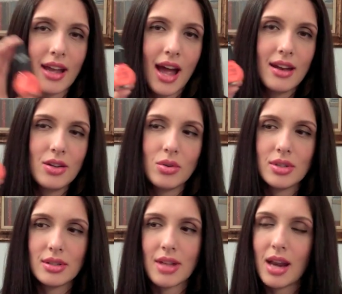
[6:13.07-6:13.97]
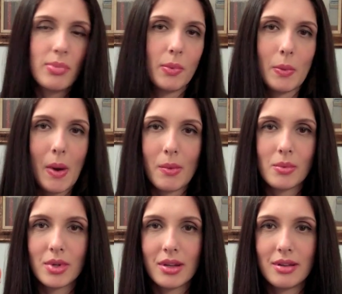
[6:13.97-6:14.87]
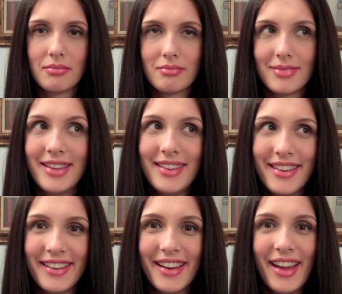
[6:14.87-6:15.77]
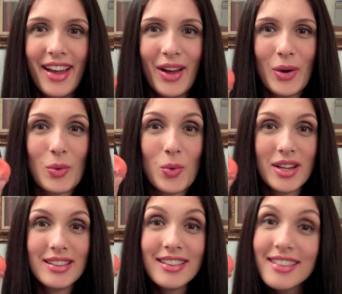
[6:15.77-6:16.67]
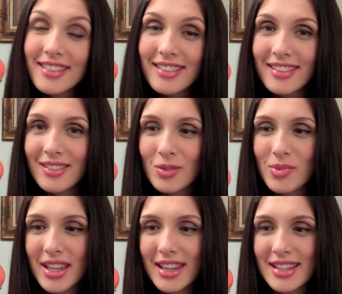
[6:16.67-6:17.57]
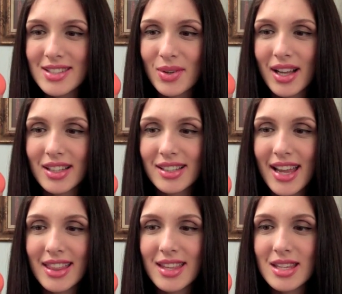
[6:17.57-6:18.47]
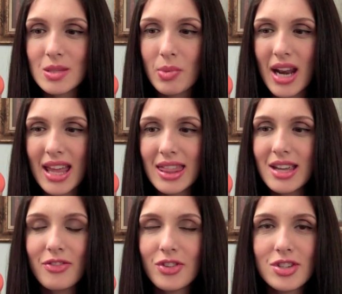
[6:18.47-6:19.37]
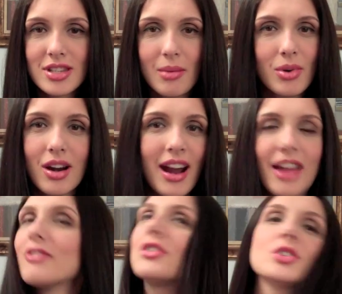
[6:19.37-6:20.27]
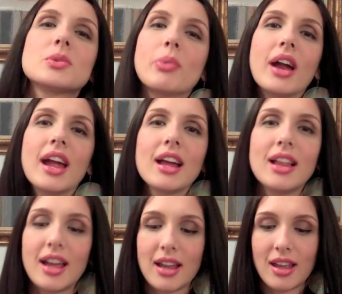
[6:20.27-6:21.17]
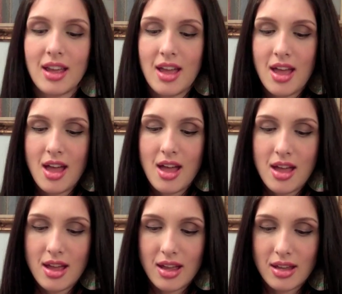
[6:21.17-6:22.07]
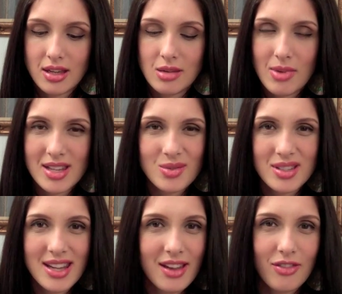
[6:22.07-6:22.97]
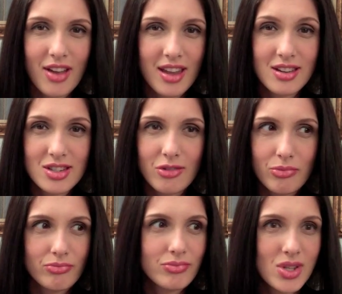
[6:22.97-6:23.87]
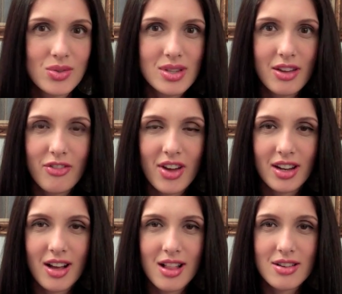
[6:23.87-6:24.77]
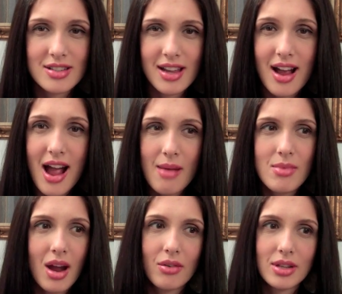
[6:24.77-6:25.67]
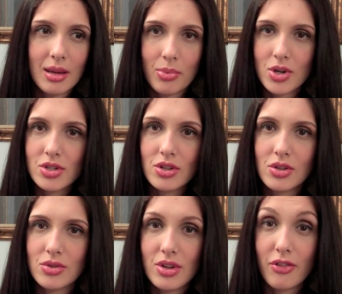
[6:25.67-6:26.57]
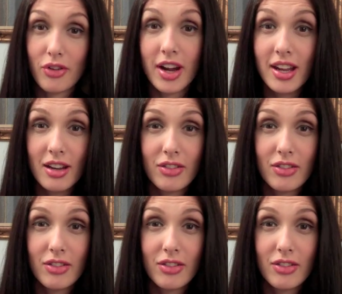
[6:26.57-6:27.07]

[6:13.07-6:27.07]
I know a lot of people probably wouldn't be into a color like this, but I think for summer and for spring, like, you might as well take advantage of using fun colors. Like, I'm not really a person who's afraid of